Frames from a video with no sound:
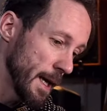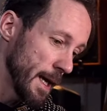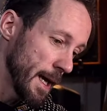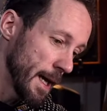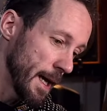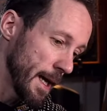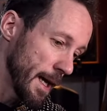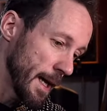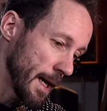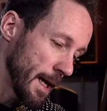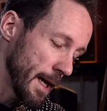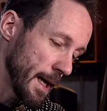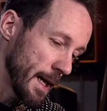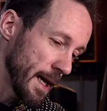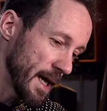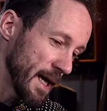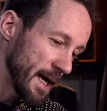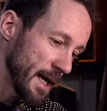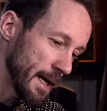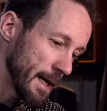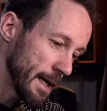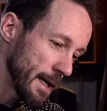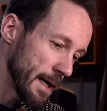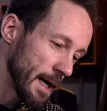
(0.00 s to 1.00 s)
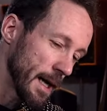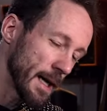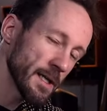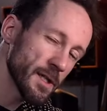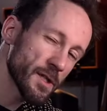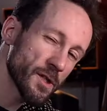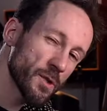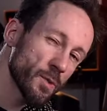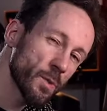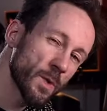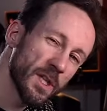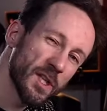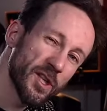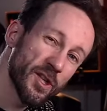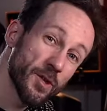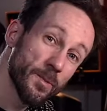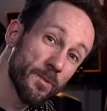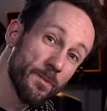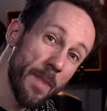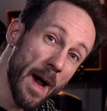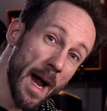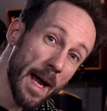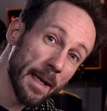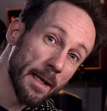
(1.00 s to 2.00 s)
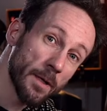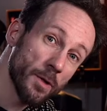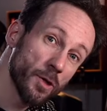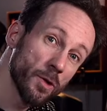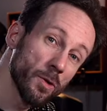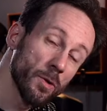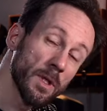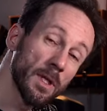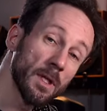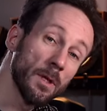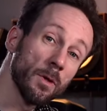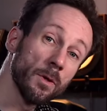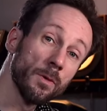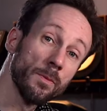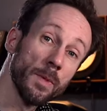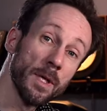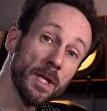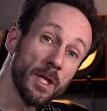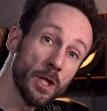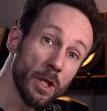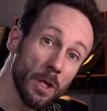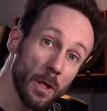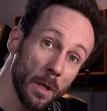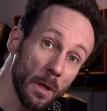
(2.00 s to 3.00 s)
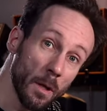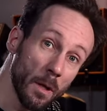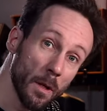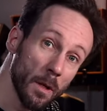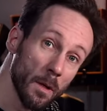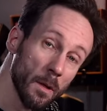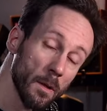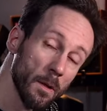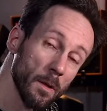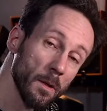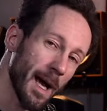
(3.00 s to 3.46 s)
and I switched back to the original